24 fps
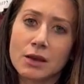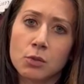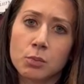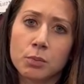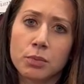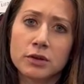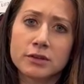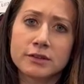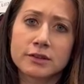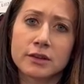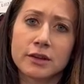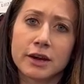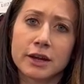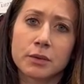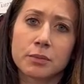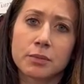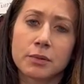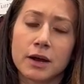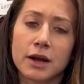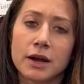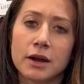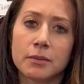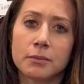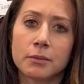Puts a lot
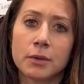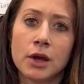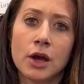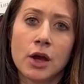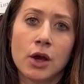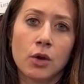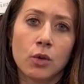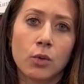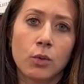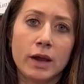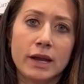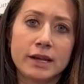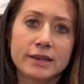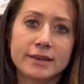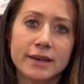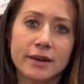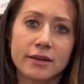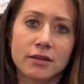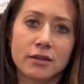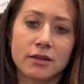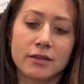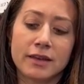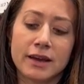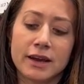of weight down
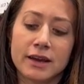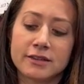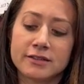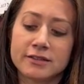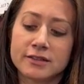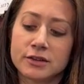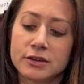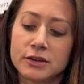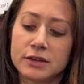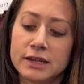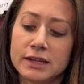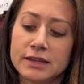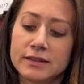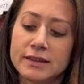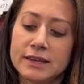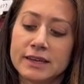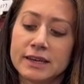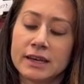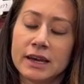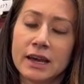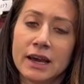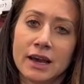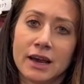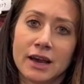on that, so you need the